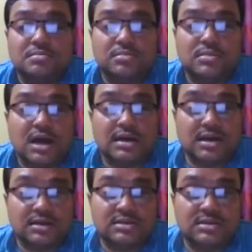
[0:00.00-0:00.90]

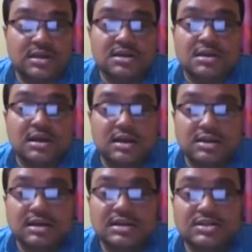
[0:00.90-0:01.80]
unearth the
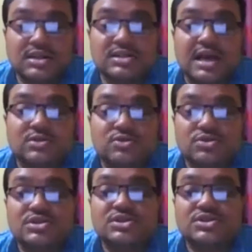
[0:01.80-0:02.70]
religious
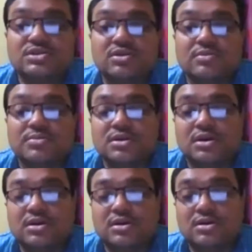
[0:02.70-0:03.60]
association of
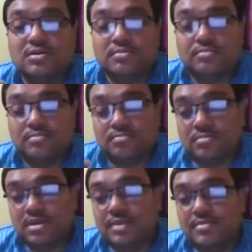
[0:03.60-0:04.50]

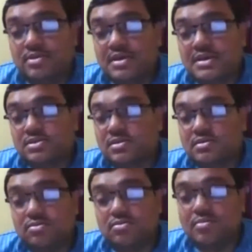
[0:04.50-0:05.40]
Hemingway's
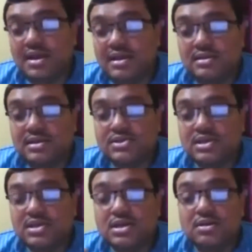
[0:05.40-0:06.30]
Old Man and the
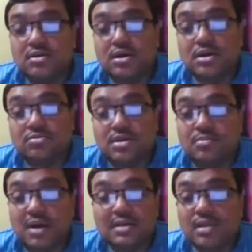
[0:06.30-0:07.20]
Sea with
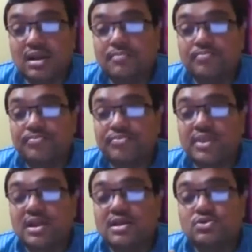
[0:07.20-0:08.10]
Bible.
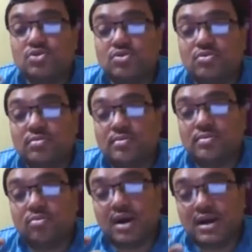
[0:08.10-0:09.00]
So
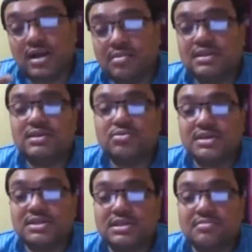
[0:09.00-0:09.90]
whatever the
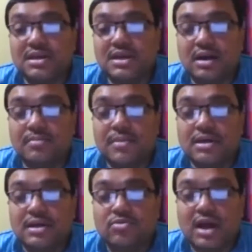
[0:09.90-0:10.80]
question may come,
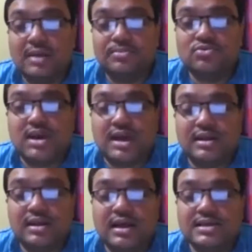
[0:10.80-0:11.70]
you have to
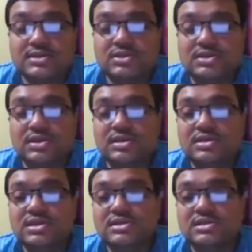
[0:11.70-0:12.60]
analyze the
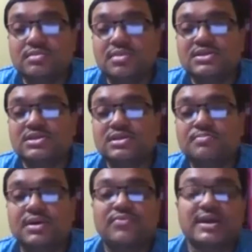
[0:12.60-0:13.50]
religious imagery
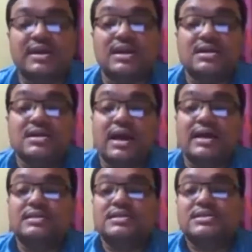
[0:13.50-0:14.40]
perfectly,
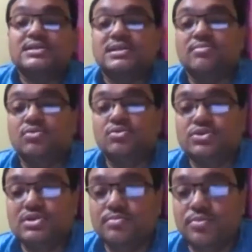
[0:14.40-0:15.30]
and this is the
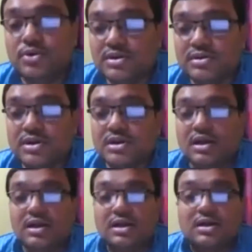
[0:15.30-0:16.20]
most important
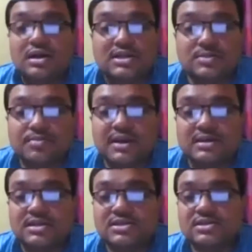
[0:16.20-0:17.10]

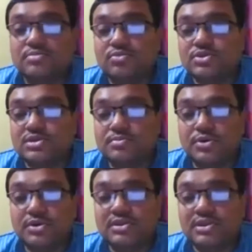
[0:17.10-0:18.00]
aspect. This is the most
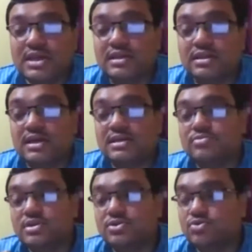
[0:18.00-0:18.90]
important thing that
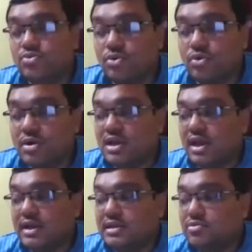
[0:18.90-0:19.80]
you need to know,
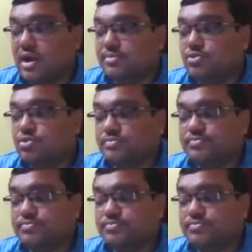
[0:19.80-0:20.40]
and you have to